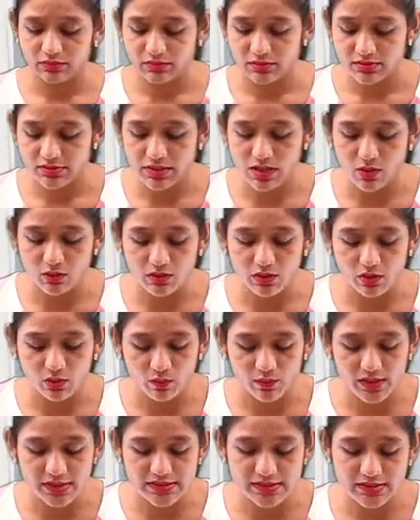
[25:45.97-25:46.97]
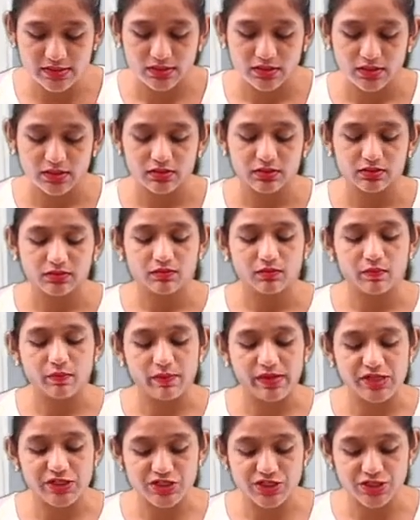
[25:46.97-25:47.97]
Sound always
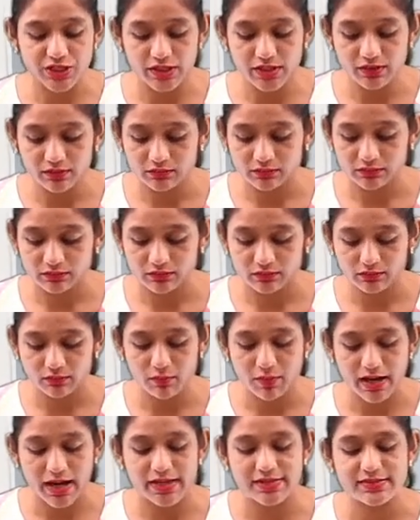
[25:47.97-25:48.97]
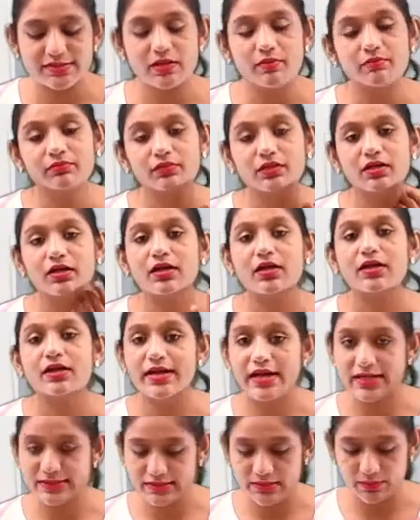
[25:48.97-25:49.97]
measured by some
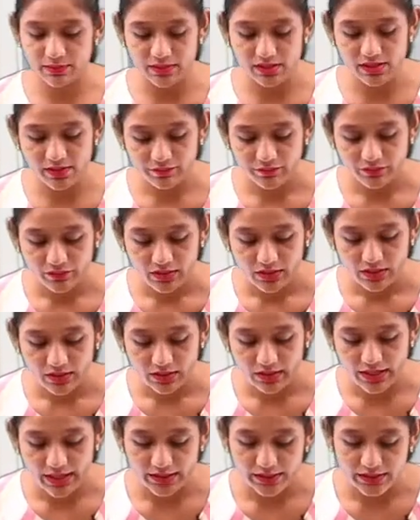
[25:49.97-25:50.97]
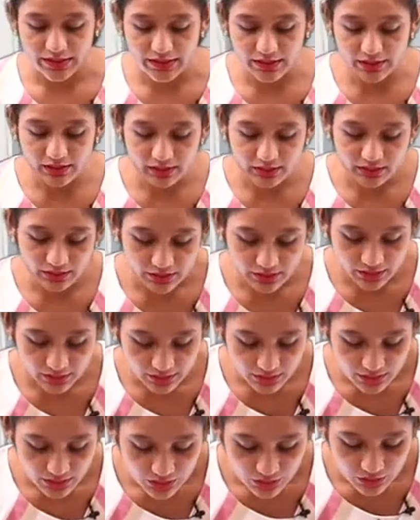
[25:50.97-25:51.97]
decibel. Like here,
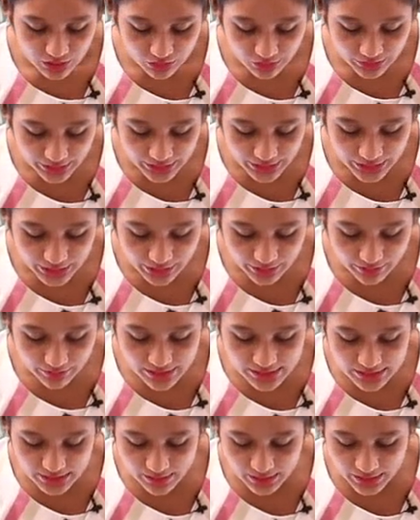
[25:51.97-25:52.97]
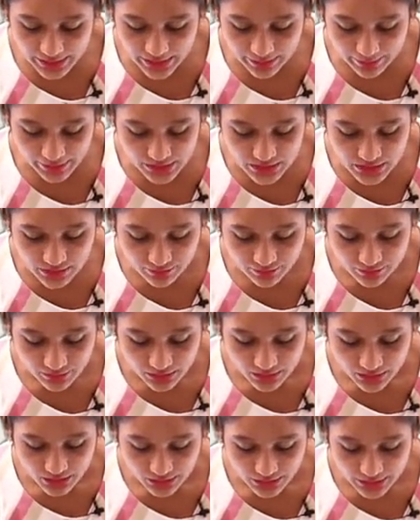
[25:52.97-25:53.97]
to irreversible damage,
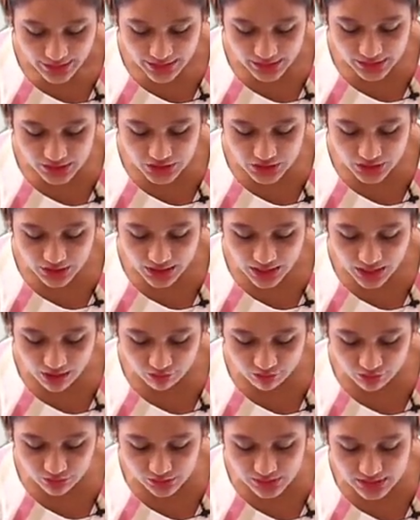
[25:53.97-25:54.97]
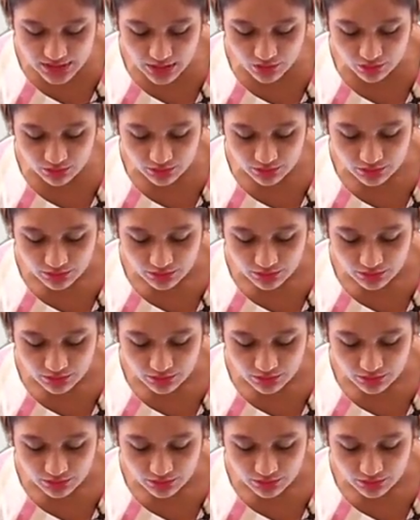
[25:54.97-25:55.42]
danger, harmful sound,